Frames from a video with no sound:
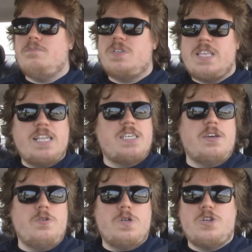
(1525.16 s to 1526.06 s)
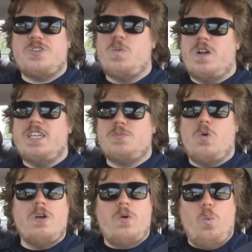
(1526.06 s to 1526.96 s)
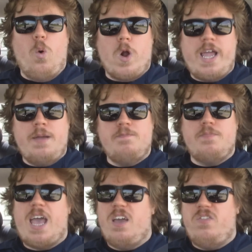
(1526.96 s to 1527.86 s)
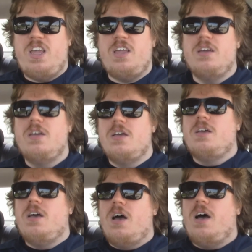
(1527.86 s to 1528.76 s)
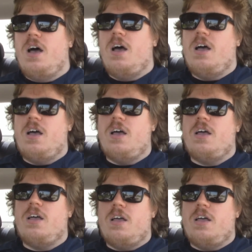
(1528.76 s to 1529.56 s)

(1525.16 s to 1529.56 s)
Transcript: So that's another interesting one. It's more of a war game, heavy war